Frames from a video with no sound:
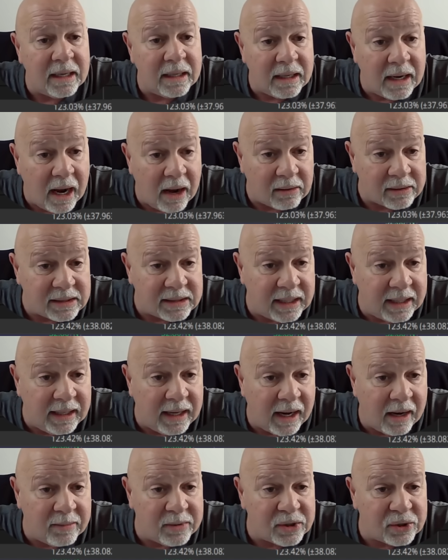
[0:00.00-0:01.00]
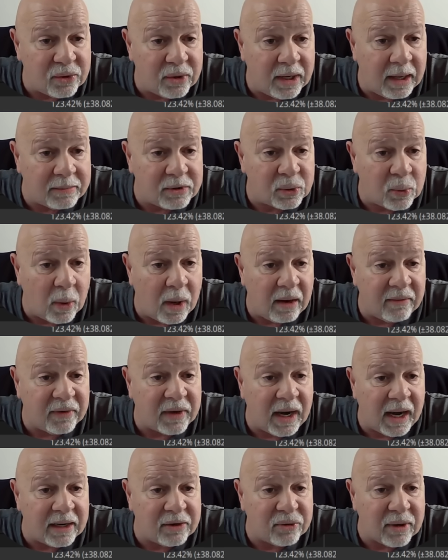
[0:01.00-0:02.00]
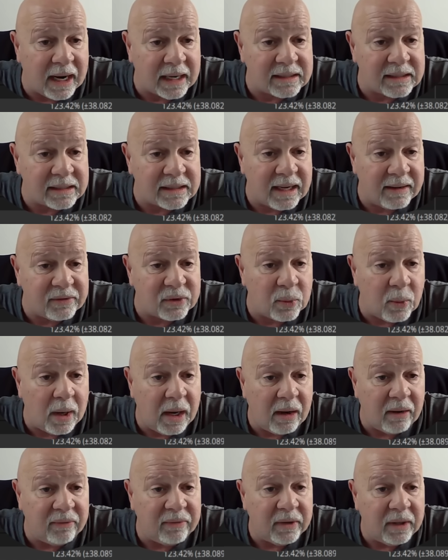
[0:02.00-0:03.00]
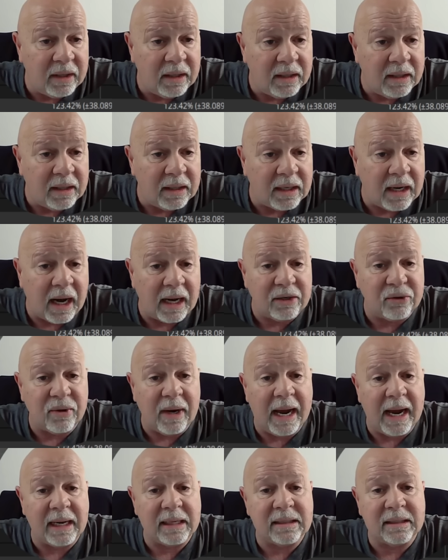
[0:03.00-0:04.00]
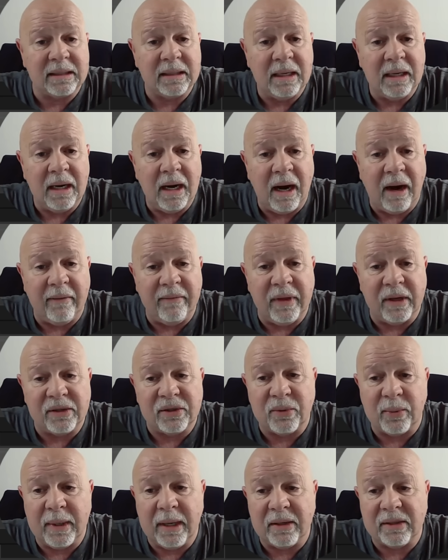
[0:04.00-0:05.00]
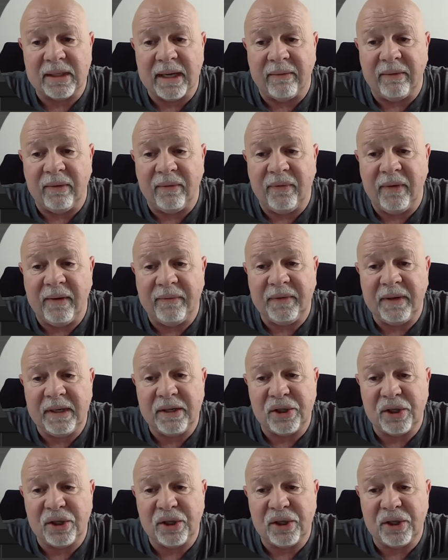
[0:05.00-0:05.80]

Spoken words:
No, see, I almost screwed up. 12 contracts, because I have 12 contracts of those 307.50.